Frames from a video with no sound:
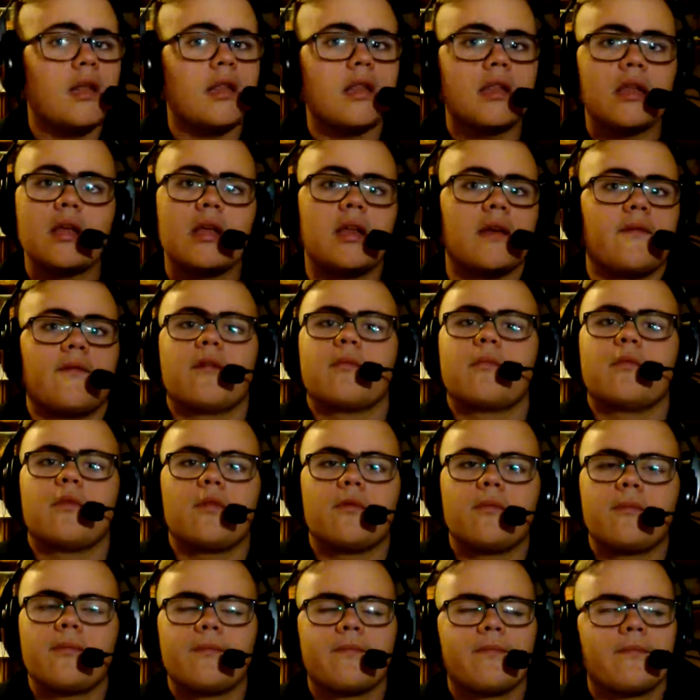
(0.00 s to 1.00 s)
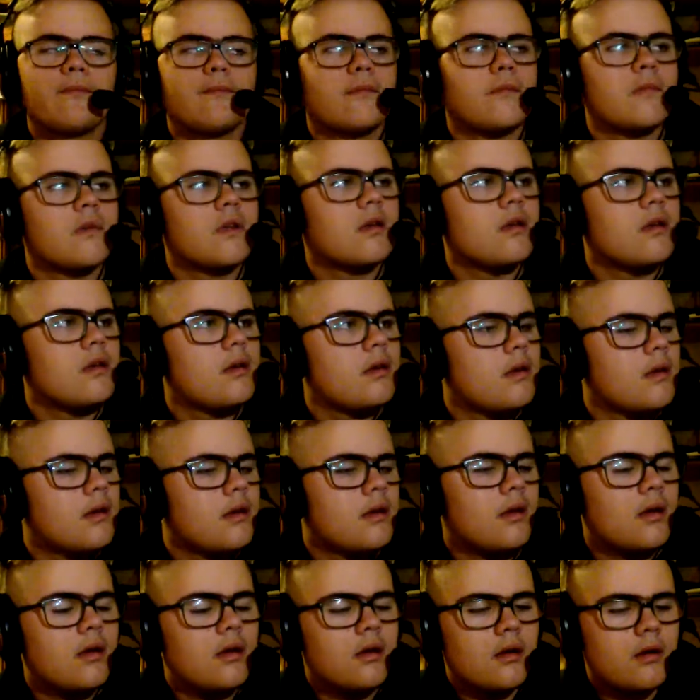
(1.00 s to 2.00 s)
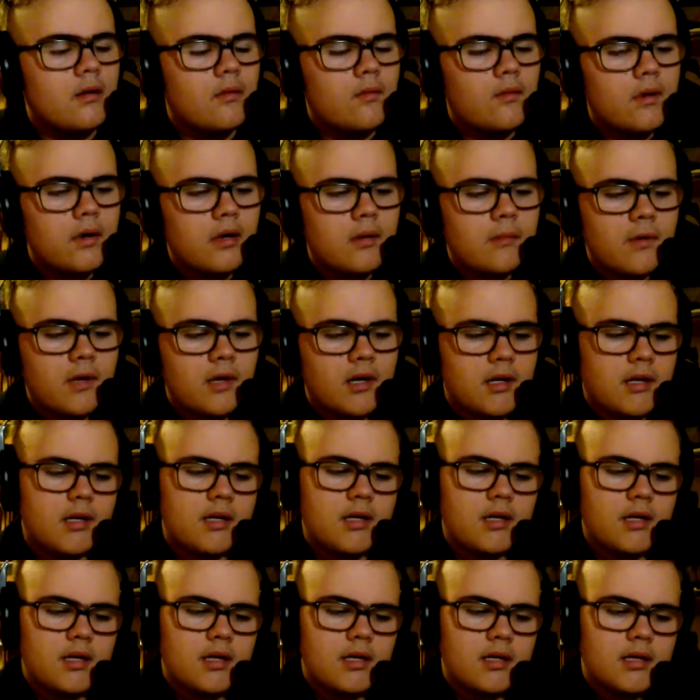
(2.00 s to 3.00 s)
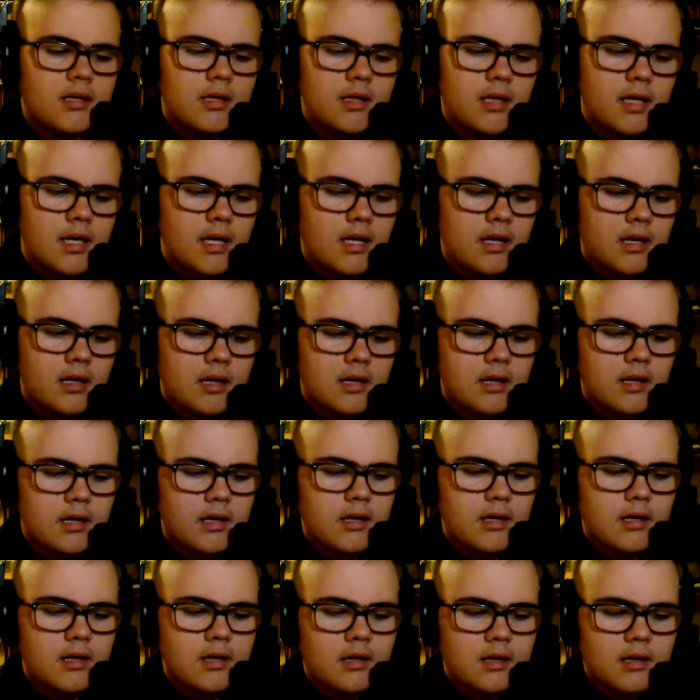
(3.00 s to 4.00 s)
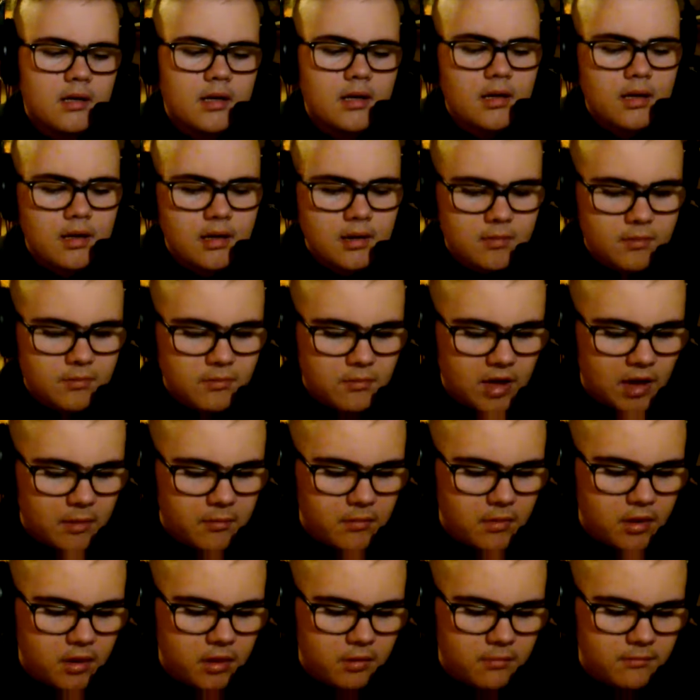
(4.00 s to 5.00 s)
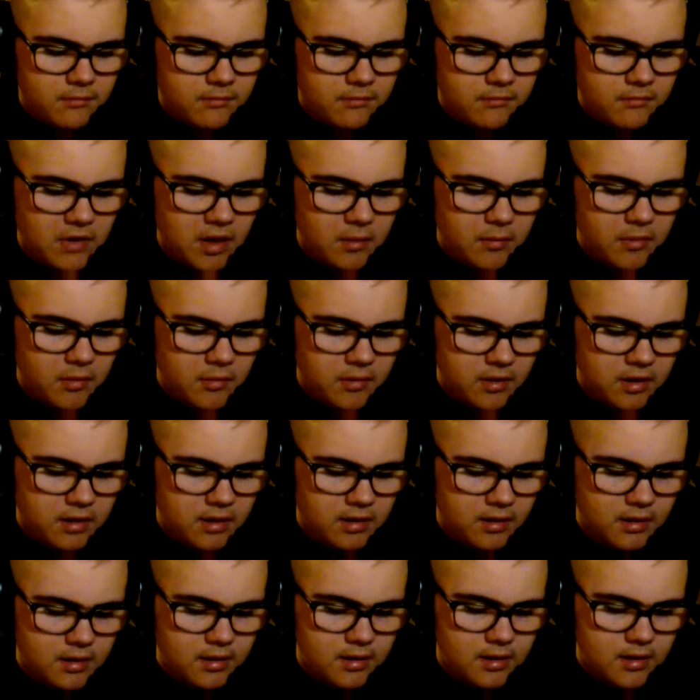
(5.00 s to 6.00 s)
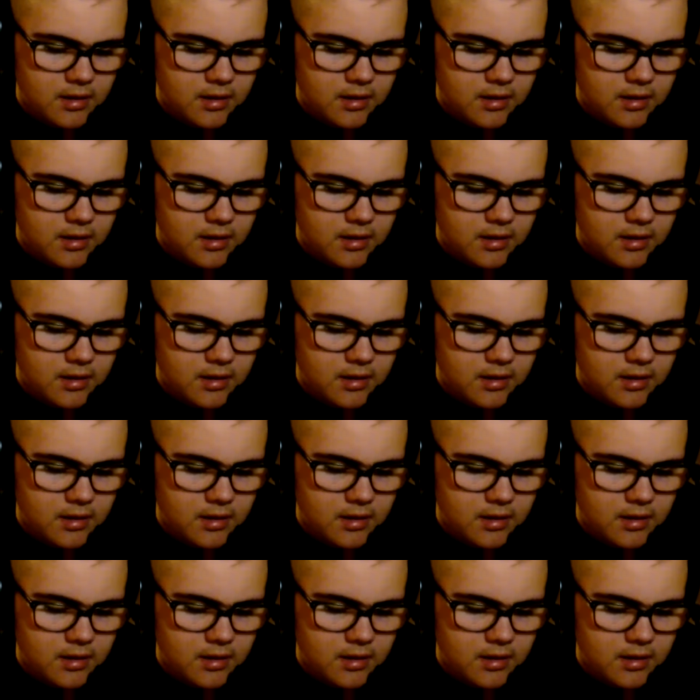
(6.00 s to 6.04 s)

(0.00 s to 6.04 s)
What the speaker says: inevitable. While my dad and my mom's a